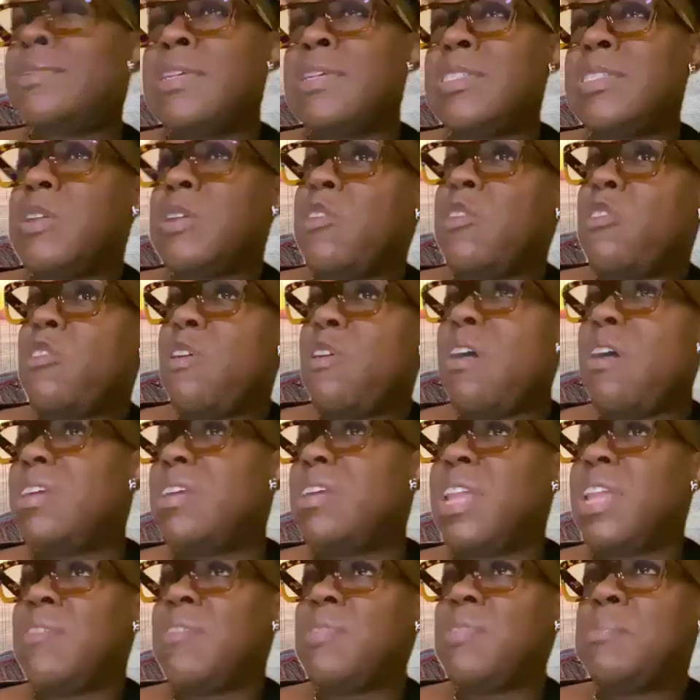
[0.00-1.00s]
It's going
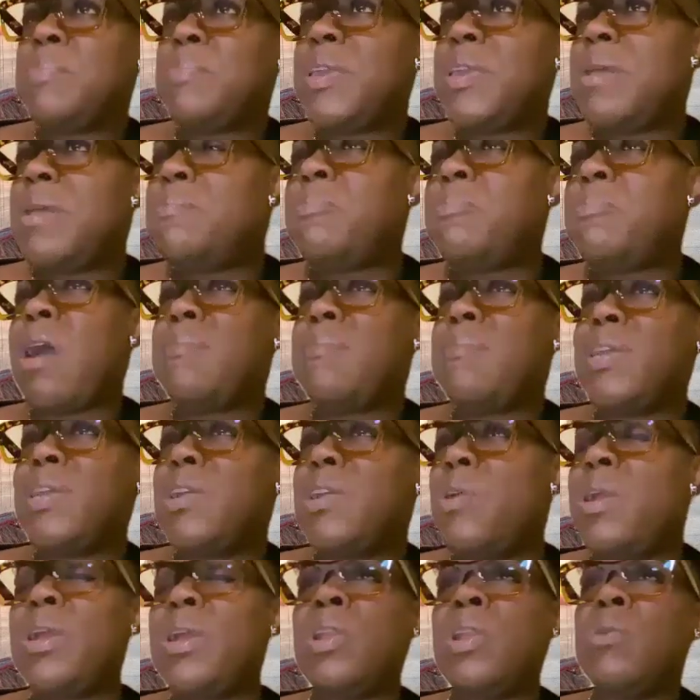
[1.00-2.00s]
around 11 p.m.,
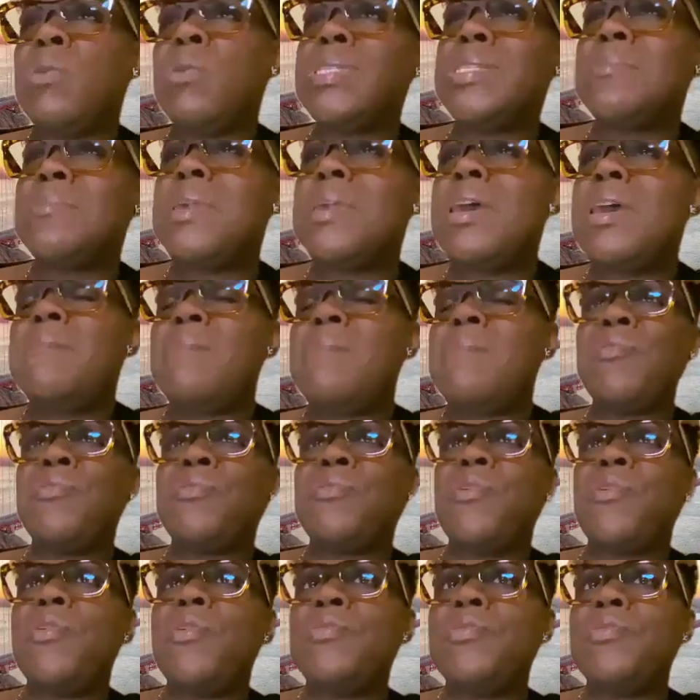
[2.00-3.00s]
probably going close to my
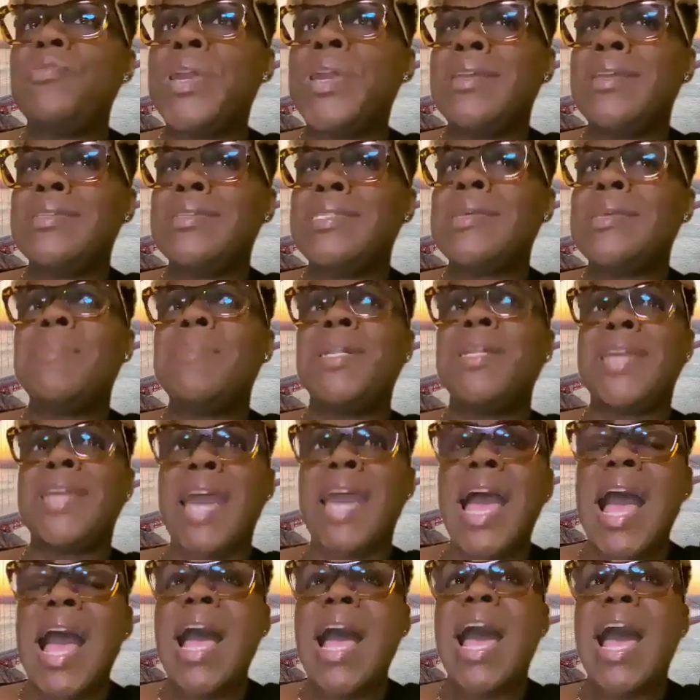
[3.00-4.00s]
phone rings.
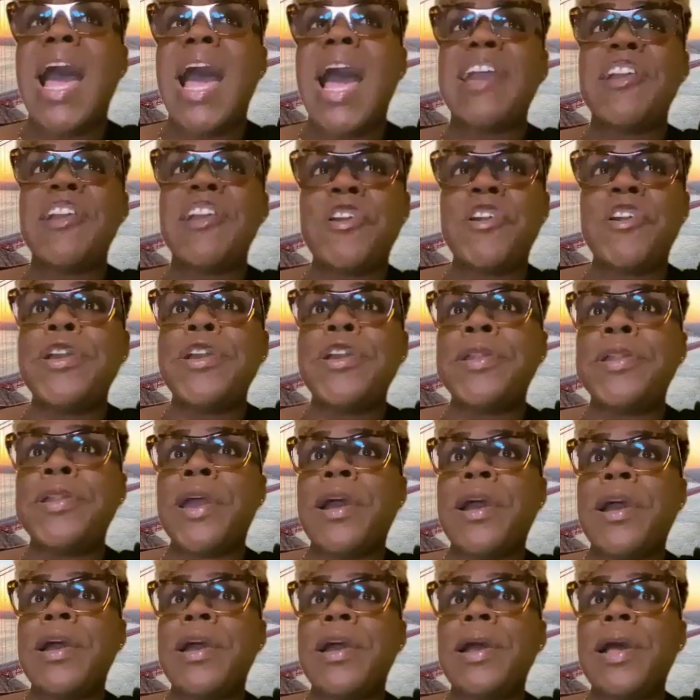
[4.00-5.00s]
I heard,
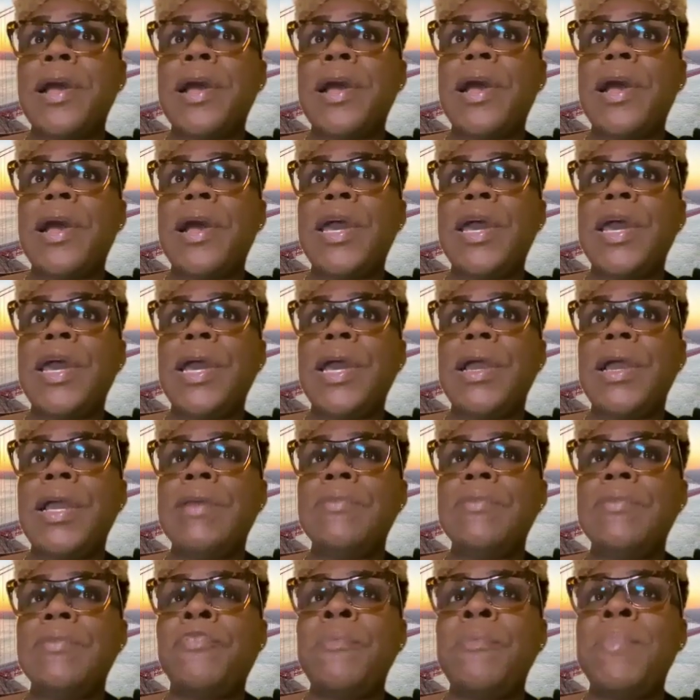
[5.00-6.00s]

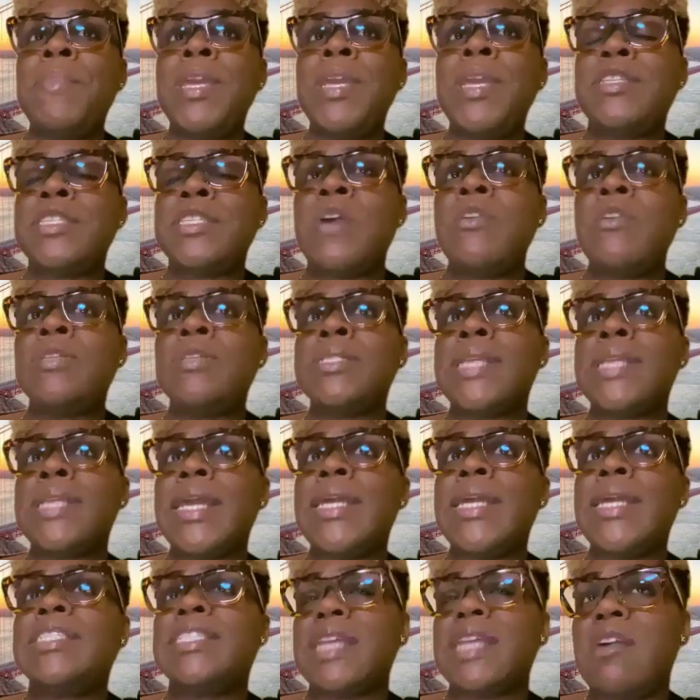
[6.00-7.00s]
for me, it sounds
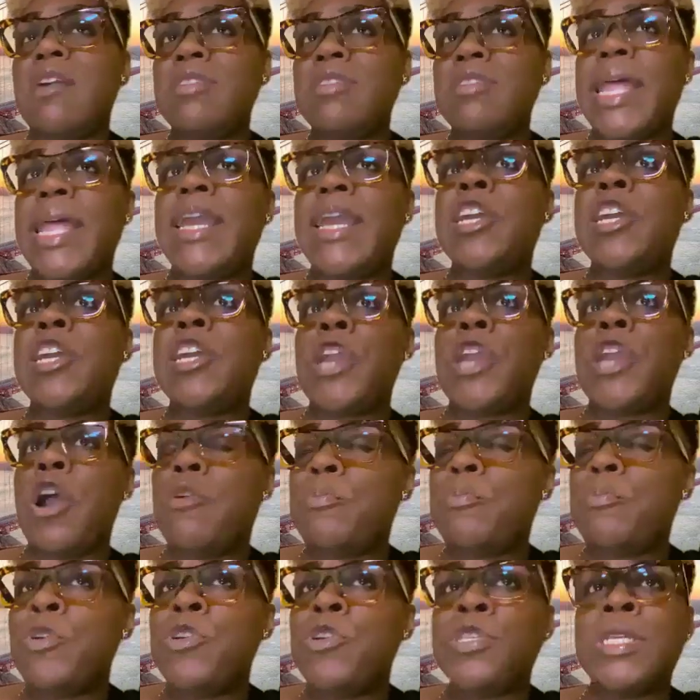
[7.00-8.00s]
like a
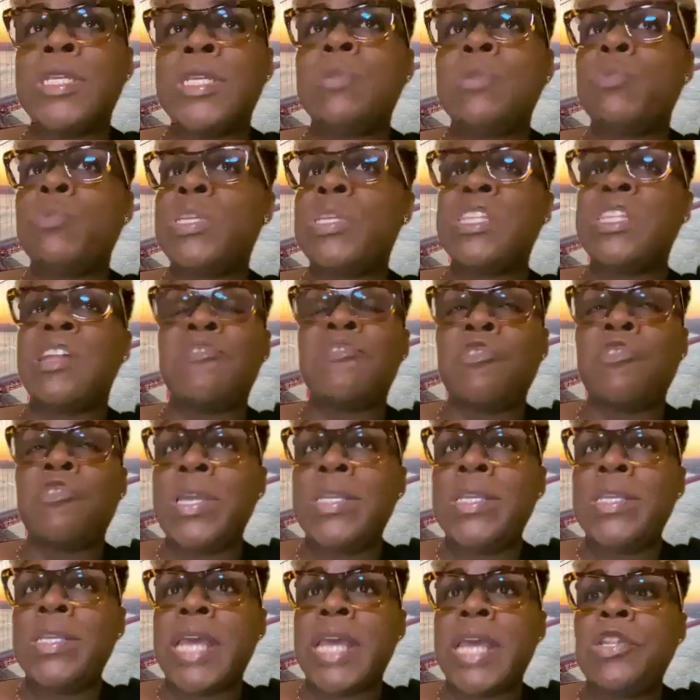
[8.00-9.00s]
young person. It wasn't a
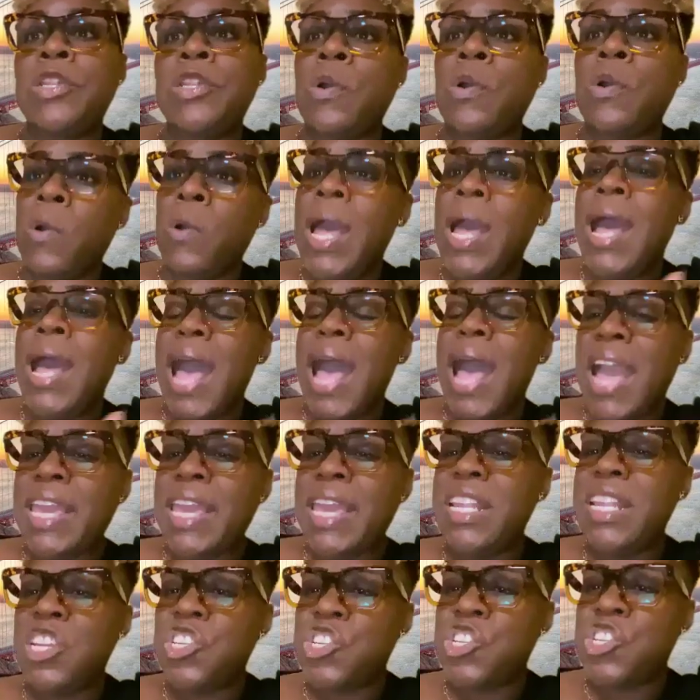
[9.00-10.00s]
voice I know.
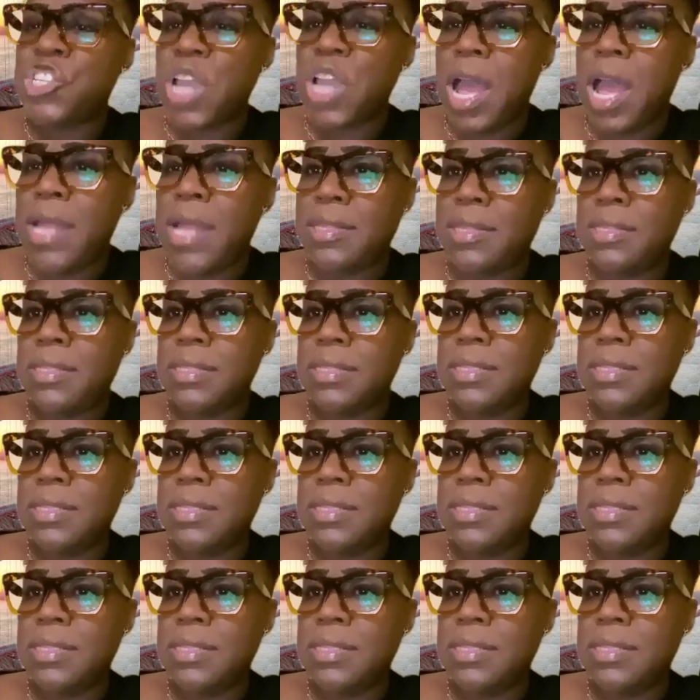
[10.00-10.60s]
Akila's shot.